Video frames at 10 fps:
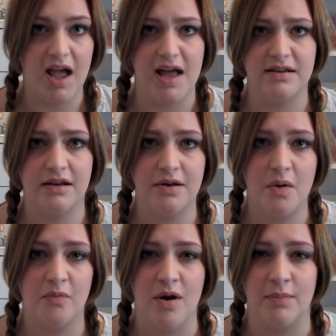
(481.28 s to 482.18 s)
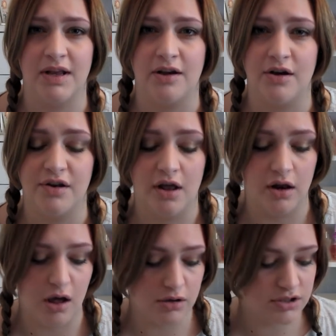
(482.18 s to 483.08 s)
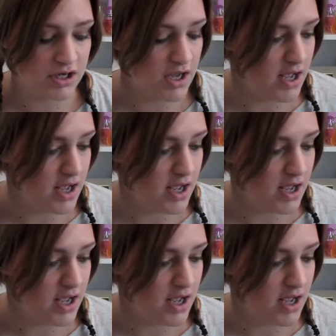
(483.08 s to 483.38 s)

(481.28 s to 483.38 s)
And I know I'm rambling on a lot.